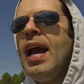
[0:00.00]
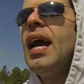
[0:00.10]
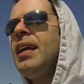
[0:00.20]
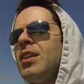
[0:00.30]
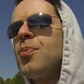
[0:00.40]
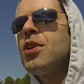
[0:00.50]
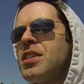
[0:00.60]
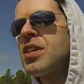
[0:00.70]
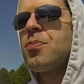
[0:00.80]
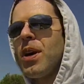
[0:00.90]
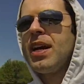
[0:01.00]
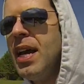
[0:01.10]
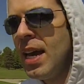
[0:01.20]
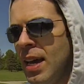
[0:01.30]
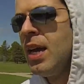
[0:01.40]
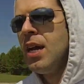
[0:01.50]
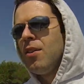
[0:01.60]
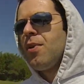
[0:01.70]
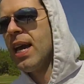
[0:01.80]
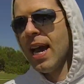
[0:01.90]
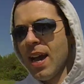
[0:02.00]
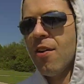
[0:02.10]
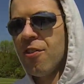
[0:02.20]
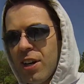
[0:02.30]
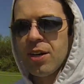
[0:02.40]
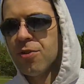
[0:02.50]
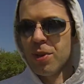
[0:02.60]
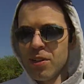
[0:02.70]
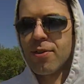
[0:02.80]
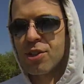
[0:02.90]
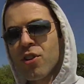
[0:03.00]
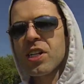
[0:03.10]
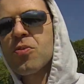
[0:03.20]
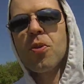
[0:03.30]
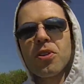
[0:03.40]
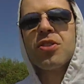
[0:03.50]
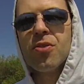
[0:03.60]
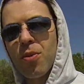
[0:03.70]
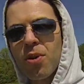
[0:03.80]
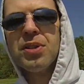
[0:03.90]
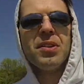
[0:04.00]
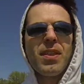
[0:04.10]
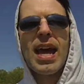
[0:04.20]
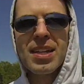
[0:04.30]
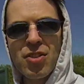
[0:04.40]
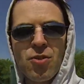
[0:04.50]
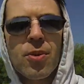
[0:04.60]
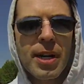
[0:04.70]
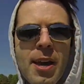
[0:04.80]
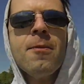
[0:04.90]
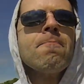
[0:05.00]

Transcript: And in The Princess Bride, we have uh, we were transported to the world of that story.